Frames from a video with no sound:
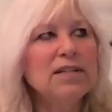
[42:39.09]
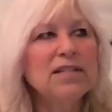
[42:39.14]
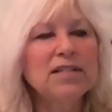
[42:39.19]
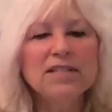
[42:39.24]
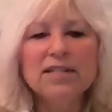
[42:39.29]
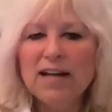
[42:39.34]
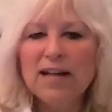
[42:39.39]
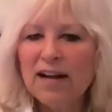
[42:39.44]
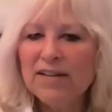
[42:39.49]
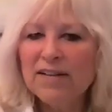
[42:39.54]

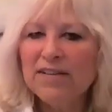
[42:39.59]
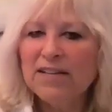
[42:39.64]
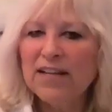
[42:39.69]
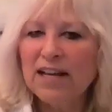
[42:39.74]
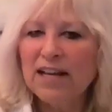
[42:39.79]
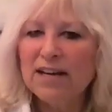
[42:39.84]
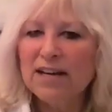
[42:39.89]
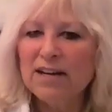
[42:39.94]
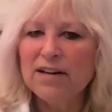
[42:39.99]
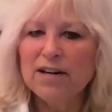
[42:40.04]
start
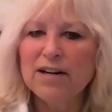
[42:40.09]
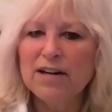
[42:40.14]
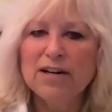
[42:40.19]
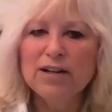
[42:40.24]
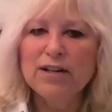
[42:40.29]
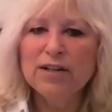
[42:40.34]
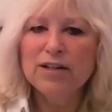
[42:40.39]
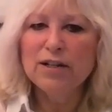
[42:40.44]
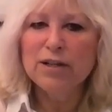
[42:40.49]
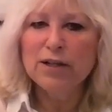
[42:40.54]

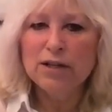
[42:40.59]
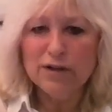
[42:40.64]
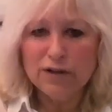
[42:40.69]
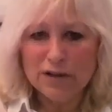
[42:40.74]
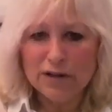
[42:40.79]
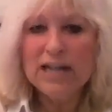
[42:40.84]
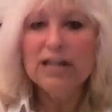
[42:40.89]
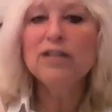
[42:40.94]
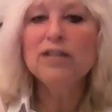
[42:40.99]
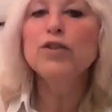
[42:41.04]
their
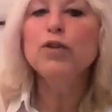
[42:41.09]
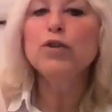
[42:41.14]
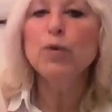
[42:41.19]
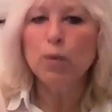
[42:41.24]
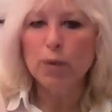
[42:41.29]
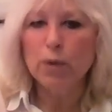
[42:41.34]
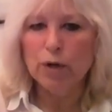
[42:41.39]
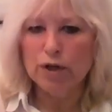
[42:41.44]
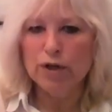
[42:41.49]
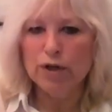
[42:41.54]
real New
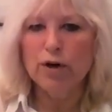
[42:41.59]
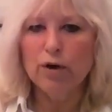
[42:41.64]
World